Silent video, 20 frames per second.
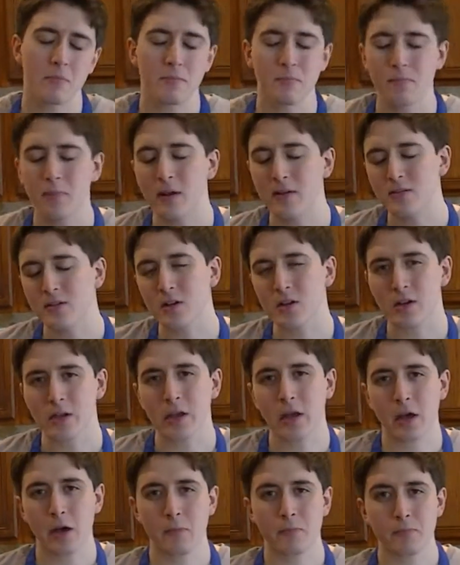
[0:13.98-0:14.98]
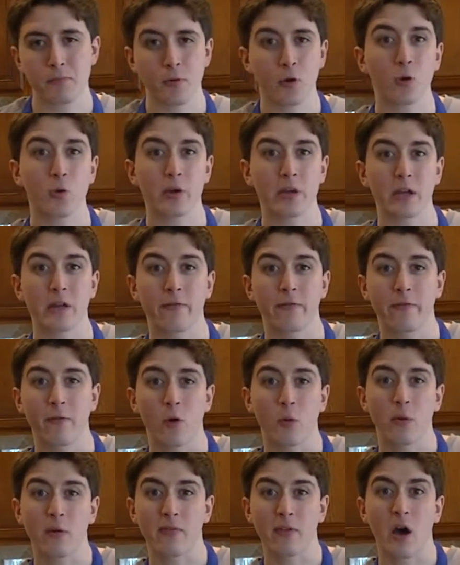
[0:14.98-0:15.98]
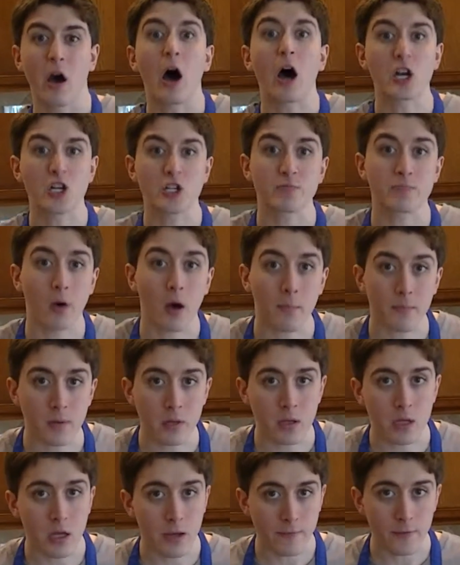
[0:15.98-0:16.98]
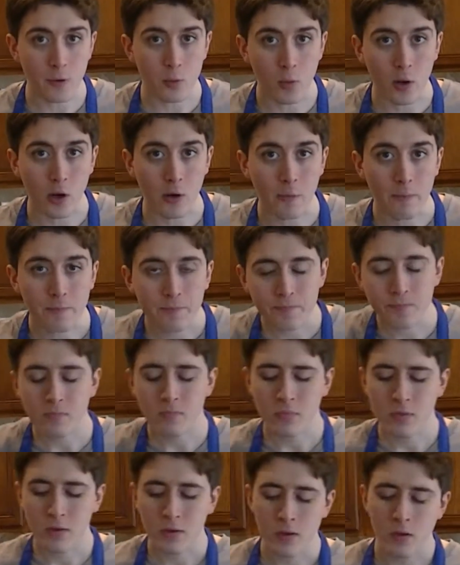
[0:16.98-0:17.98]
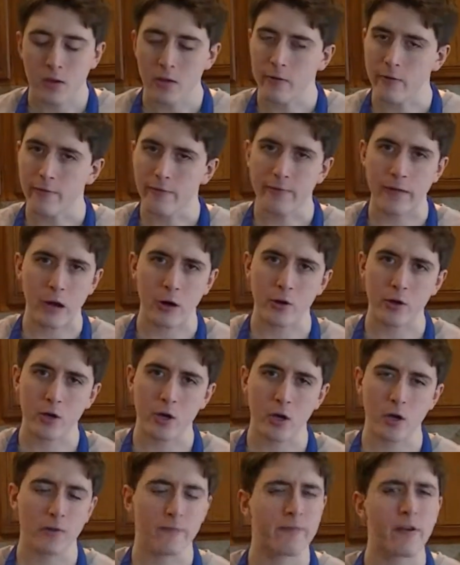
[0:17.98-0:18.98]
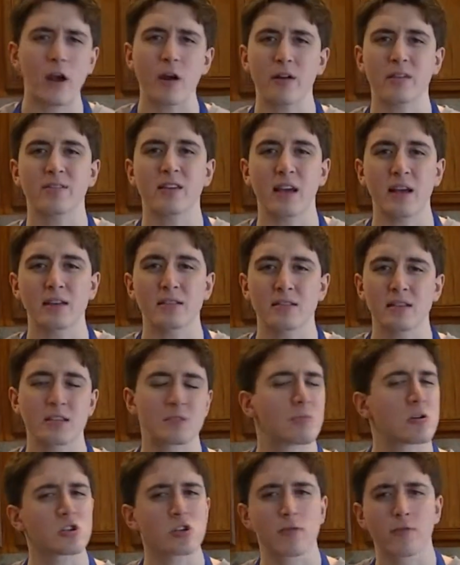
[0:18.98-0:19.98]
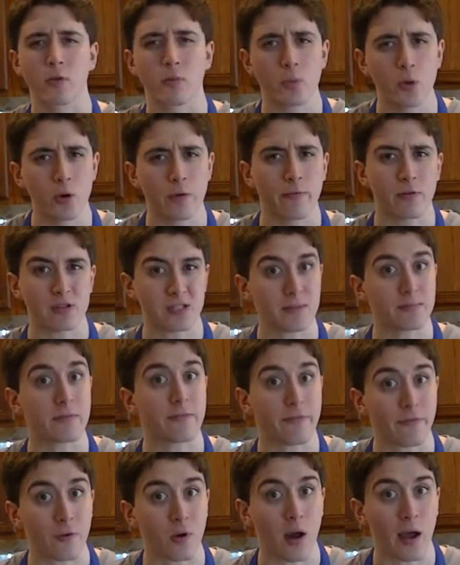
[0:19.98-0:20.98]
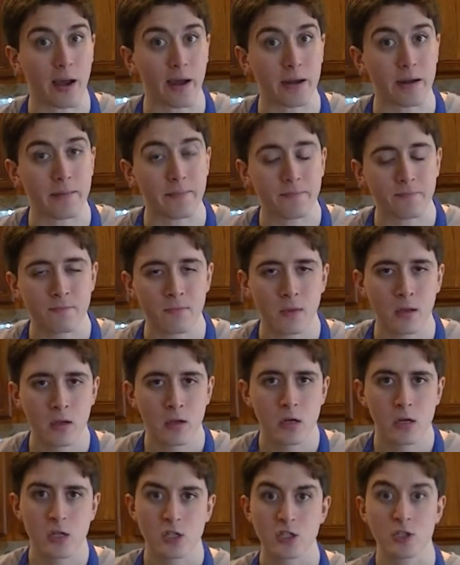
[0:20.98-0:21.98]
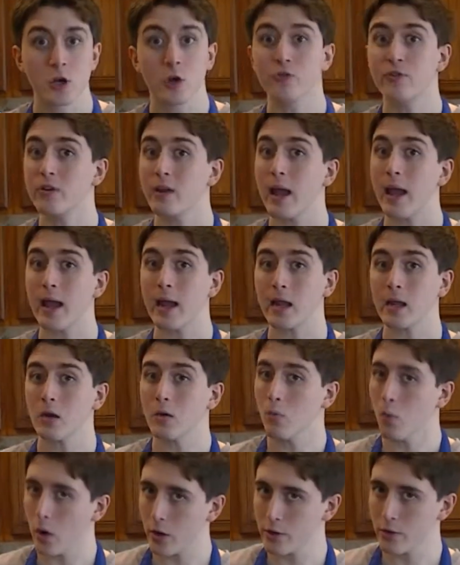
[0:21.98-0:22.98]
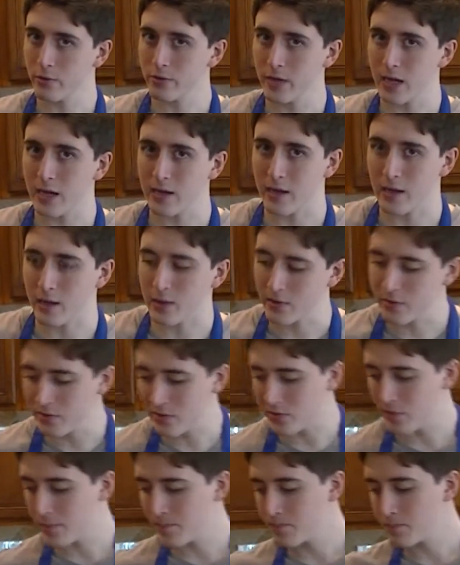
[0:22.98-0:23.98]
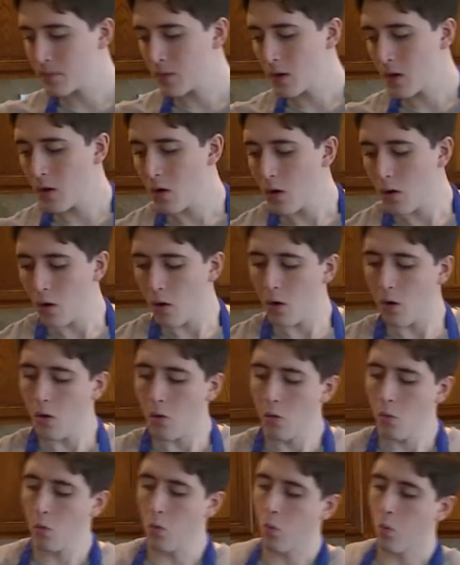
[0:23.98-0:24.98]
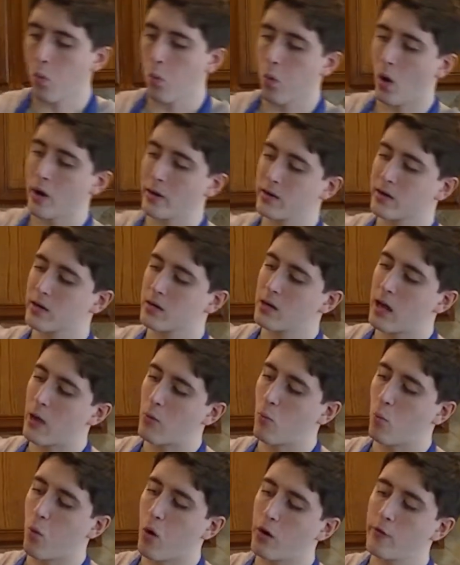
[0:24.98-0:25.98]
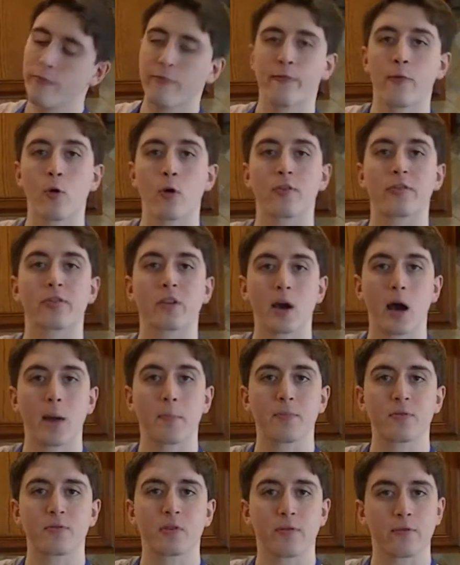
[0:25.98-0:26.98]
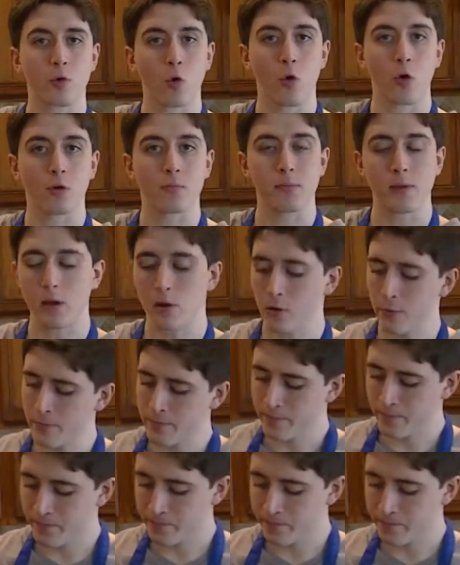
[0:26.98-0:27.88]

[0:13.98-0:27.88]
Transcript: Basically a Puerto Rican form of the hush puppy, if you will. Very good, very tasty, especially if you're in the mood for something fried. So today, what you'll need is 1 1/4 cups of cornmeal,